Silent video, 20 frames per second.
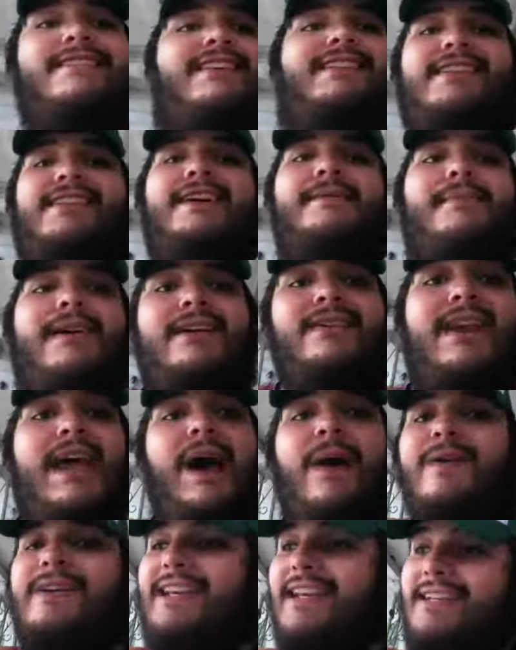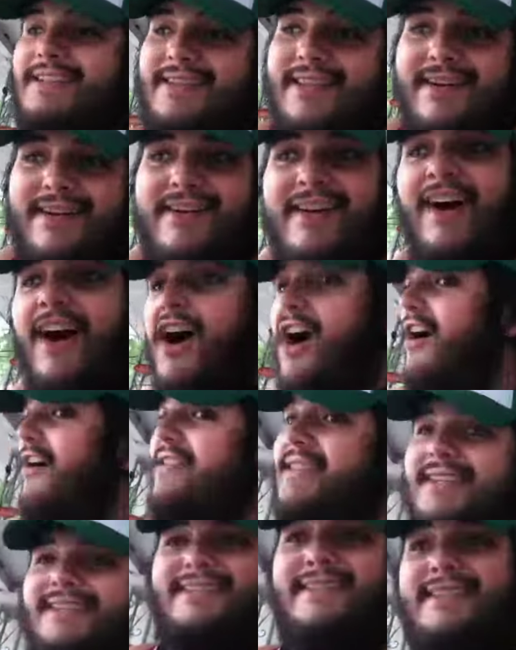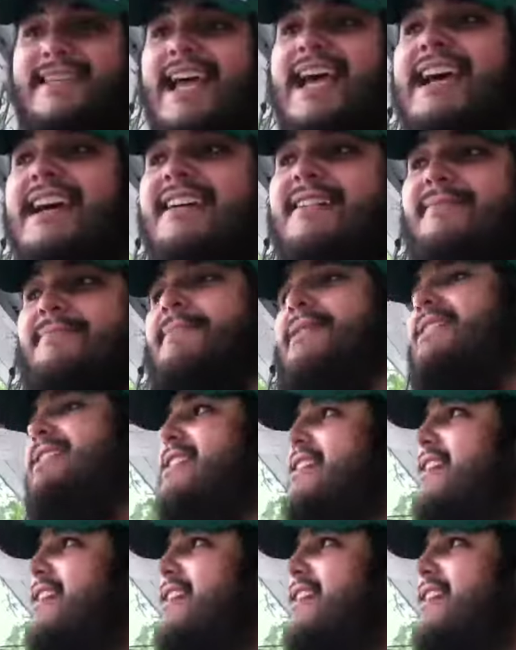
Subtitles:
that come out nowadays that are all the same.